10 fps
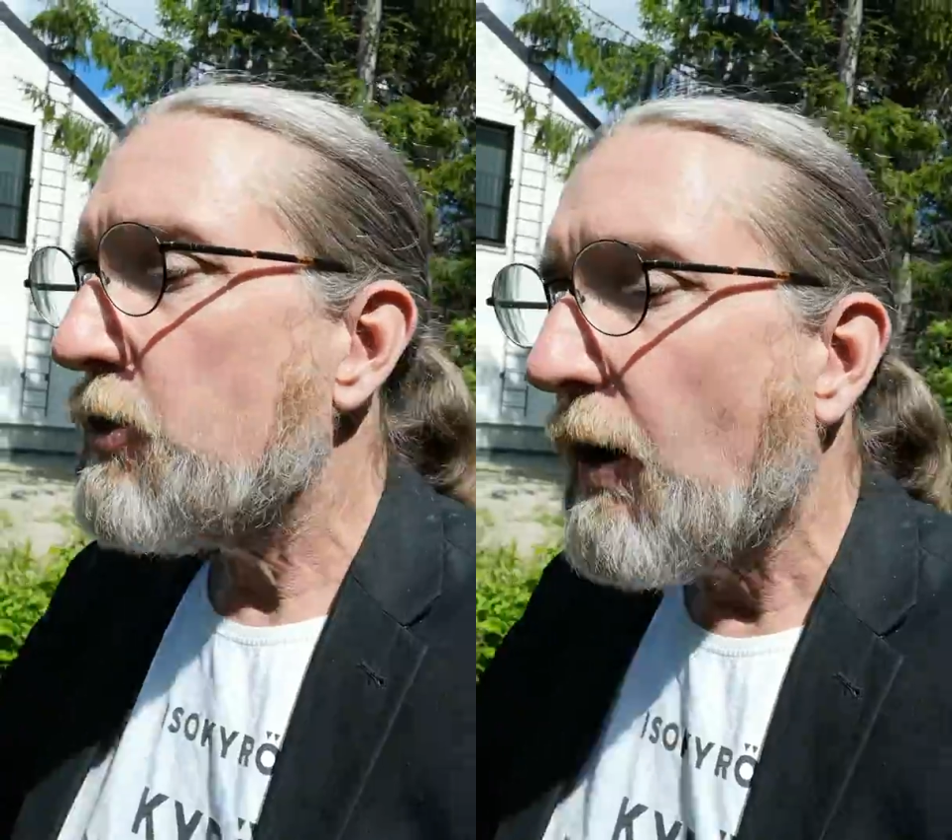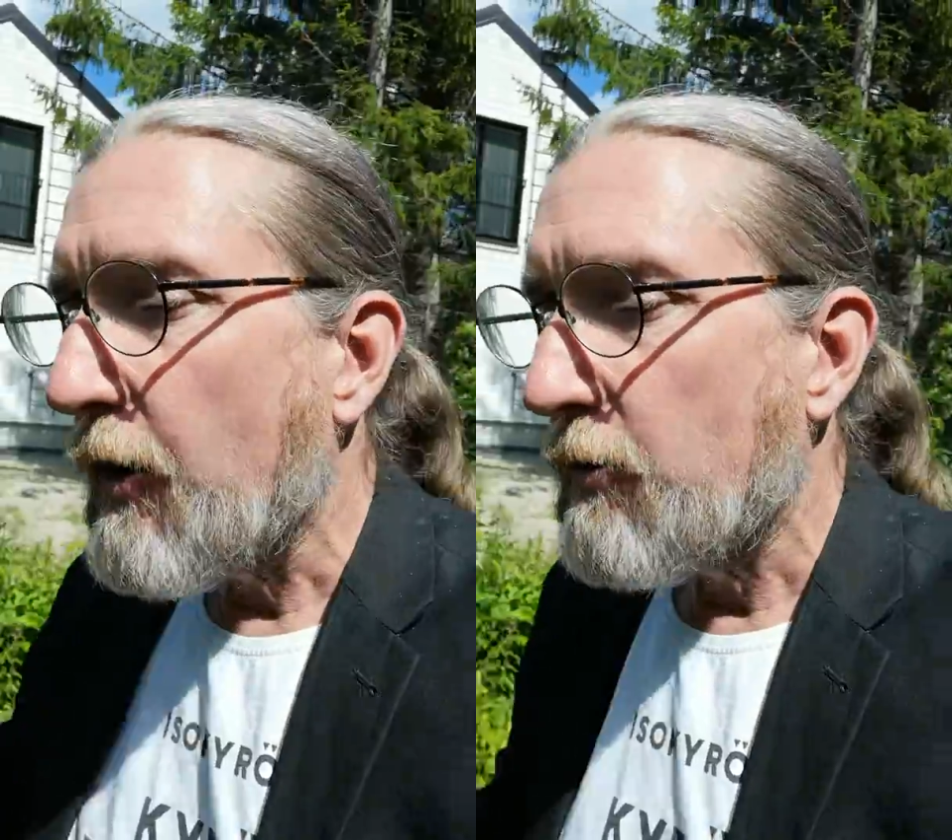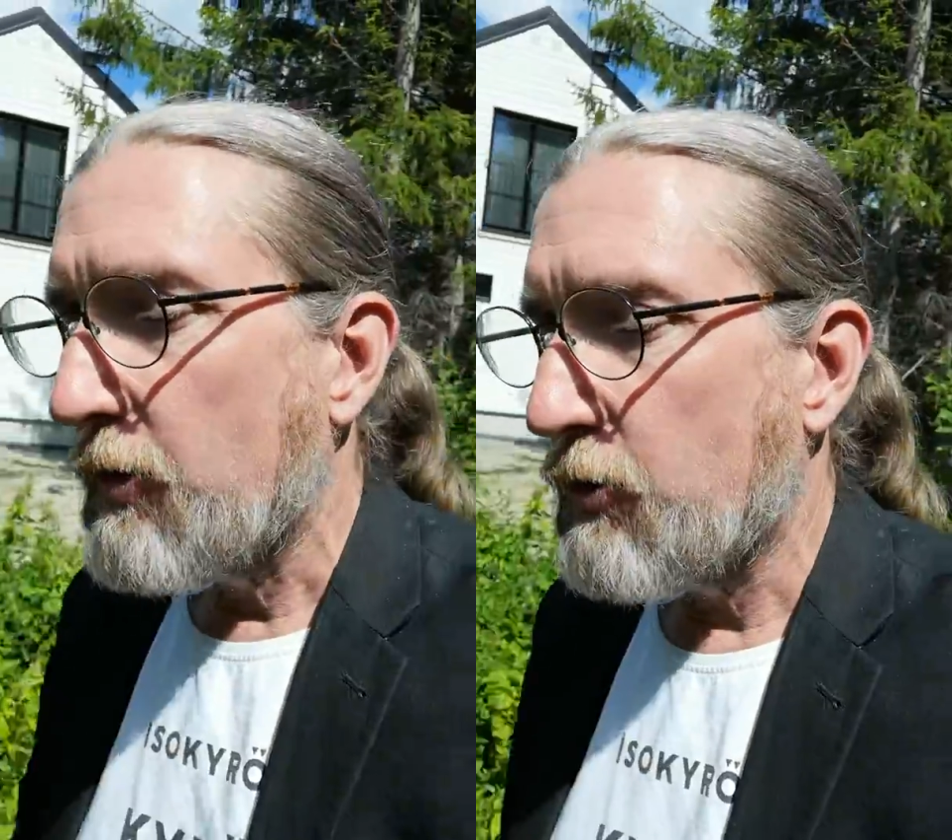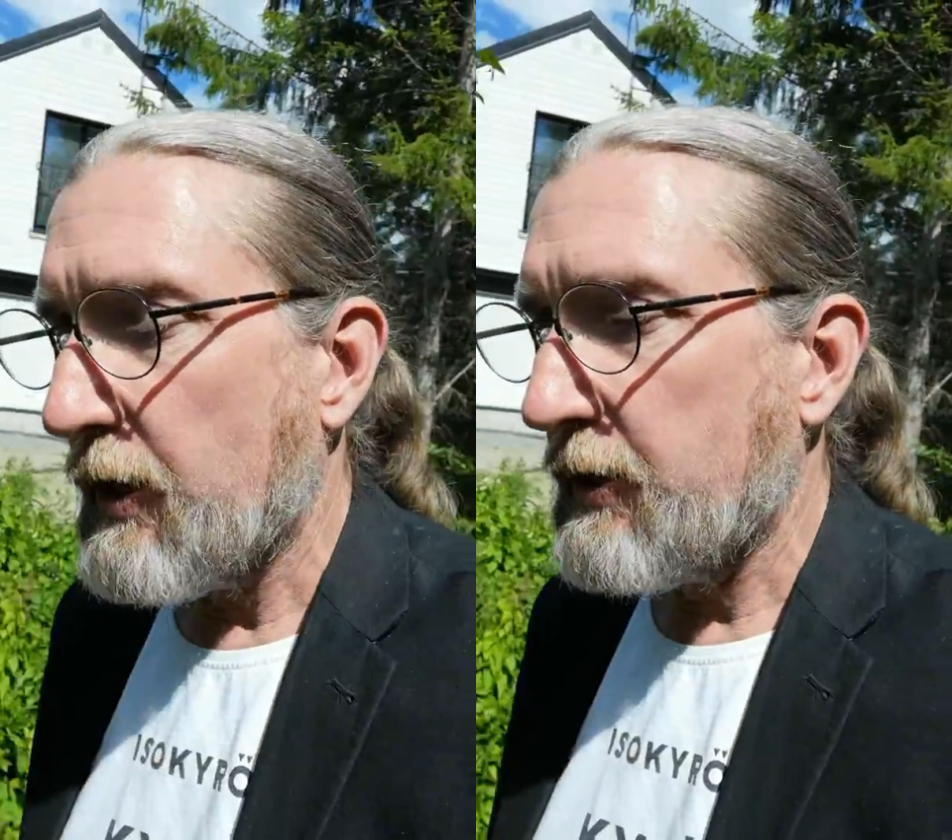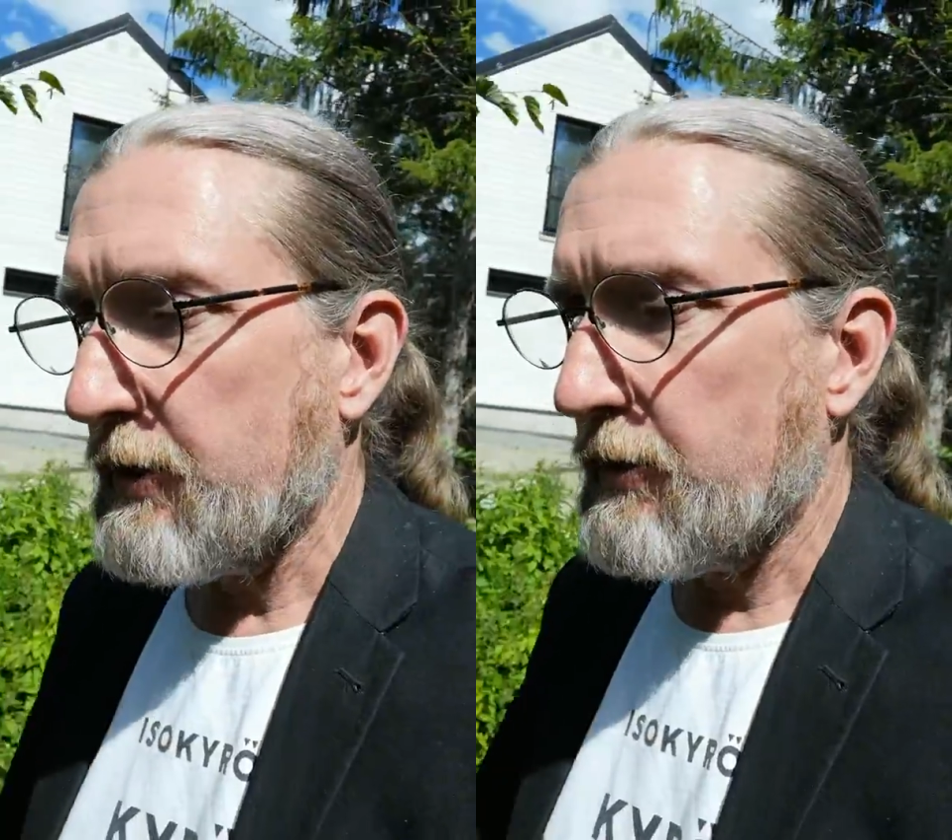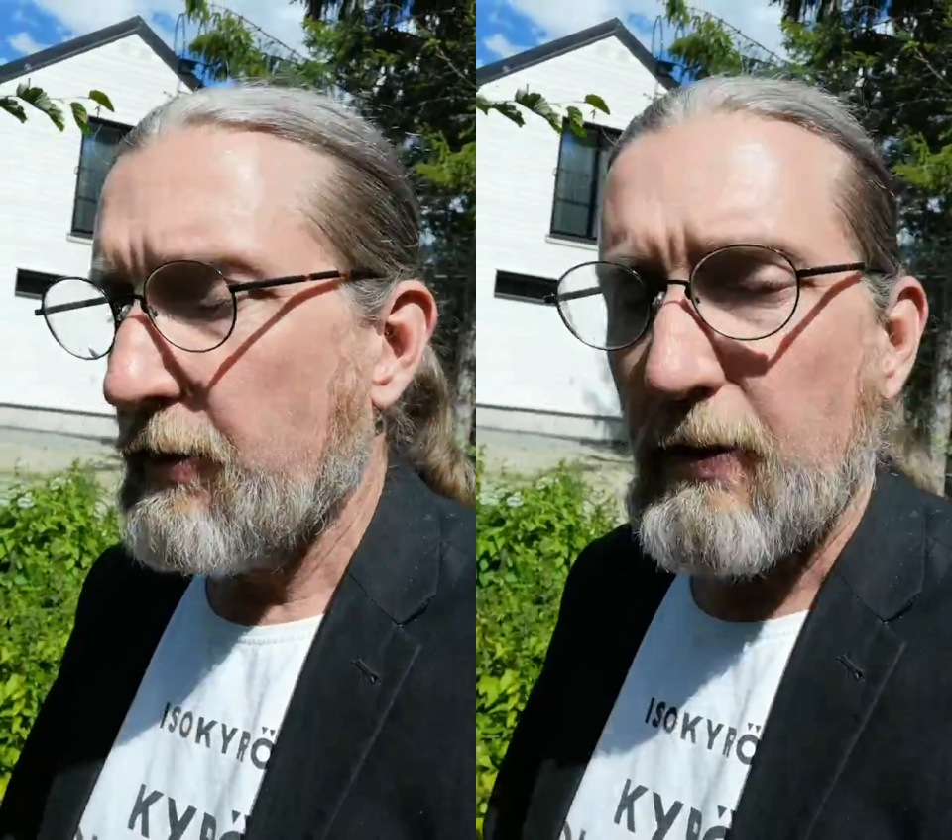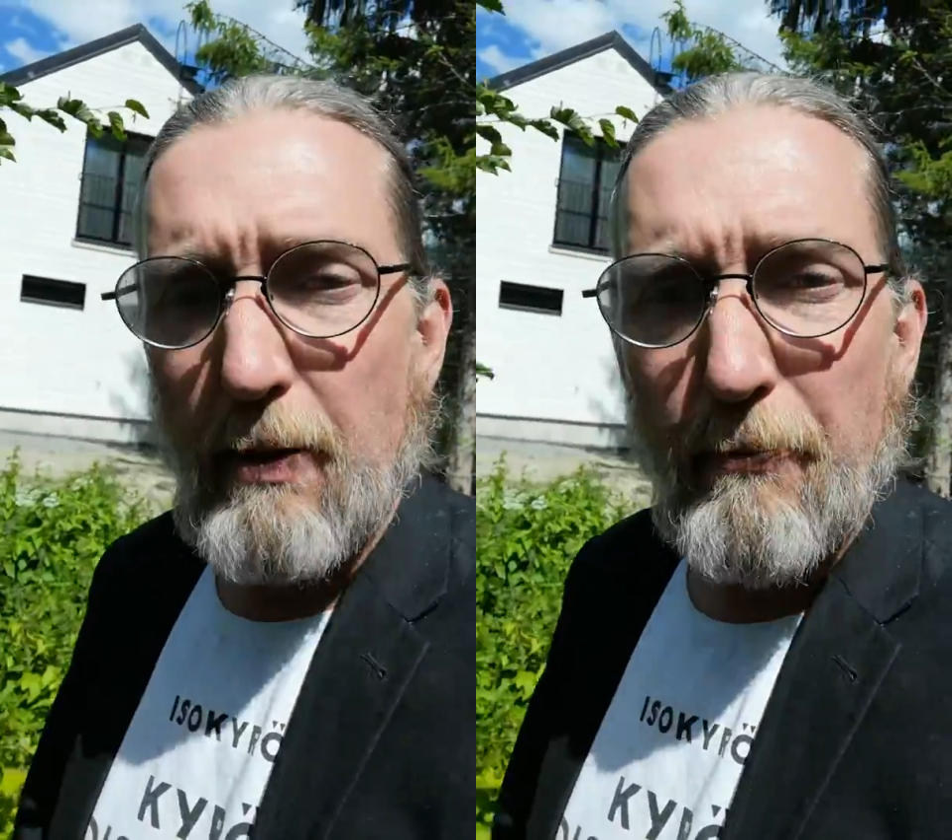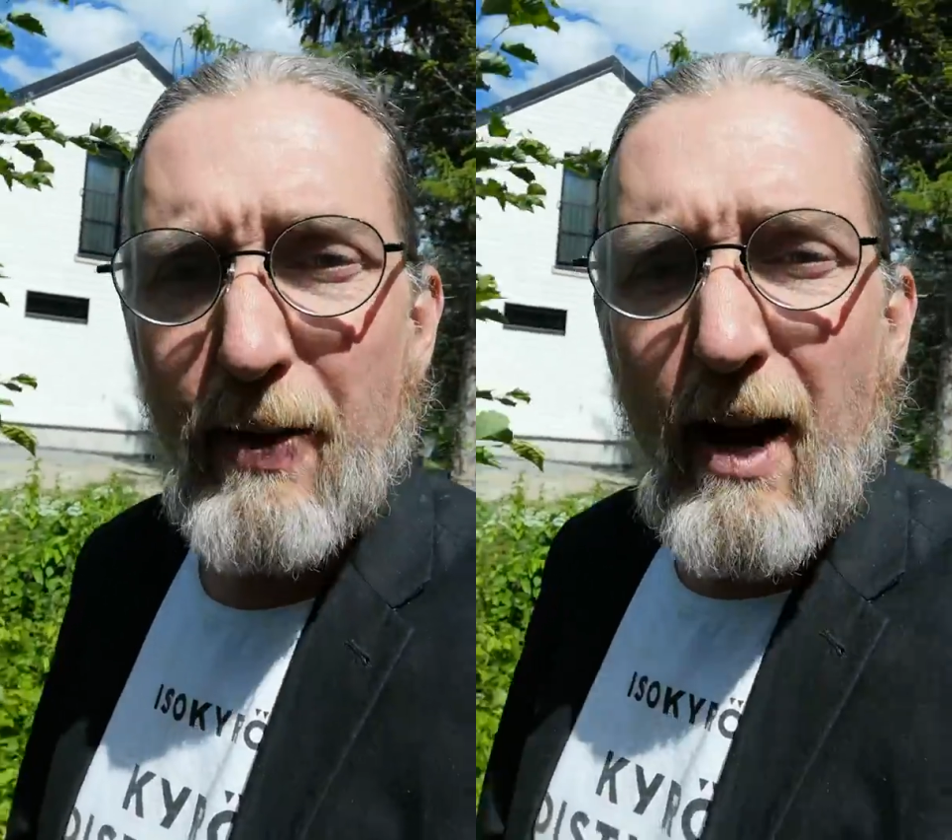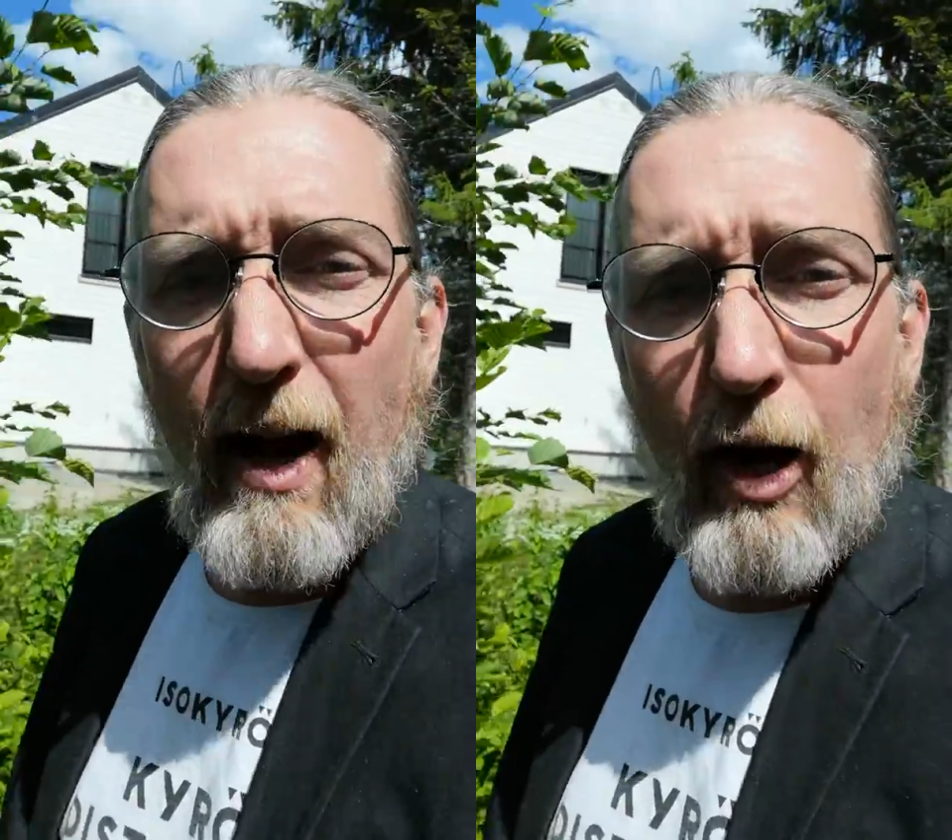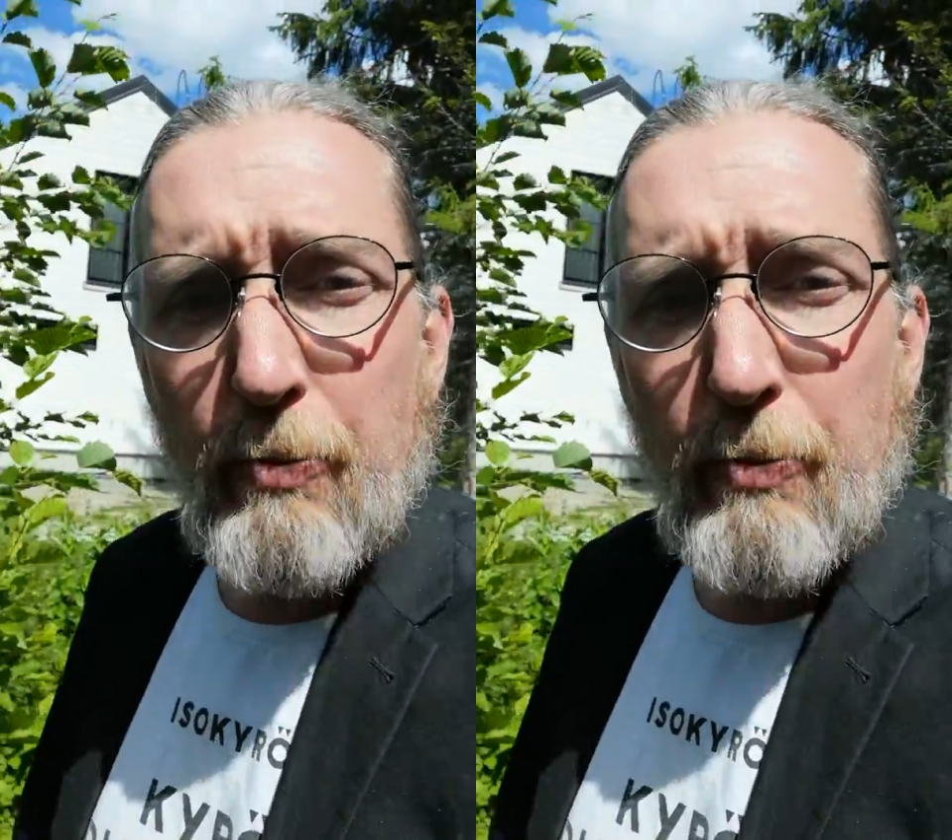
to other addresses. I